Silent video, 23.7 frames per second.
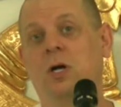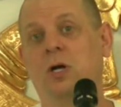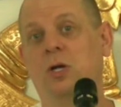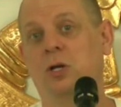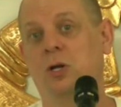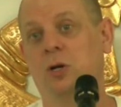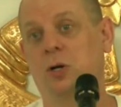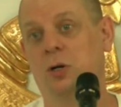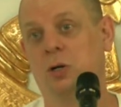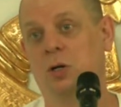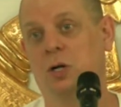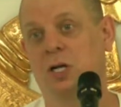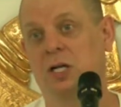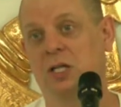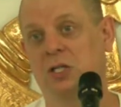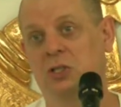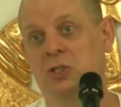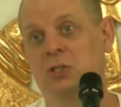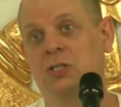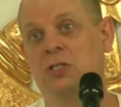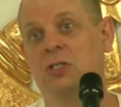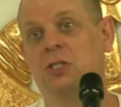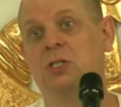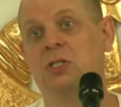your
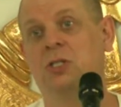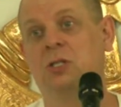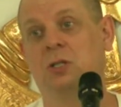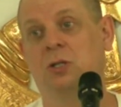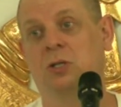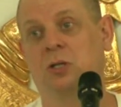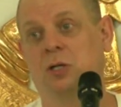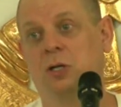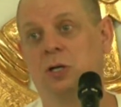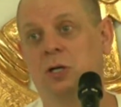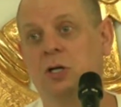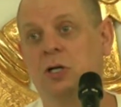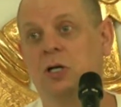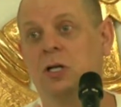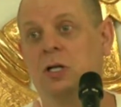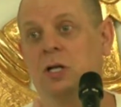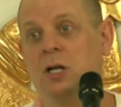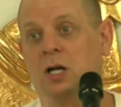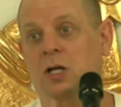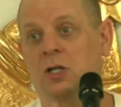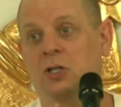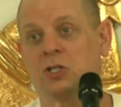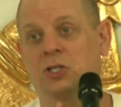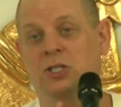interest to learn and
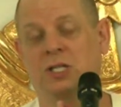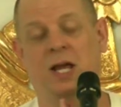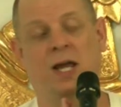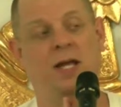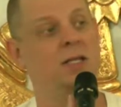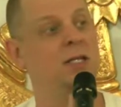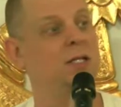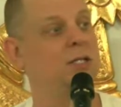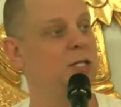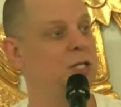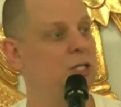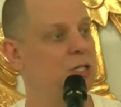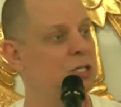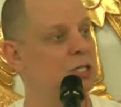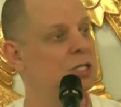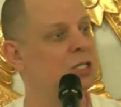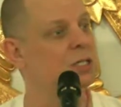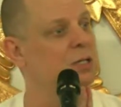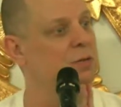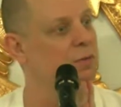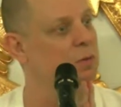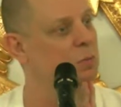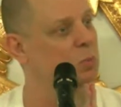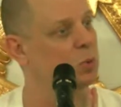understand the
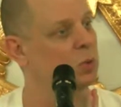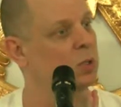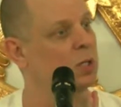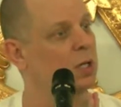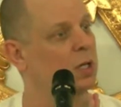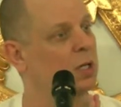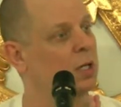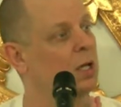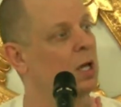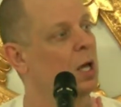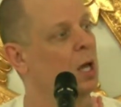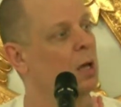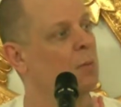teachings of the Buddha,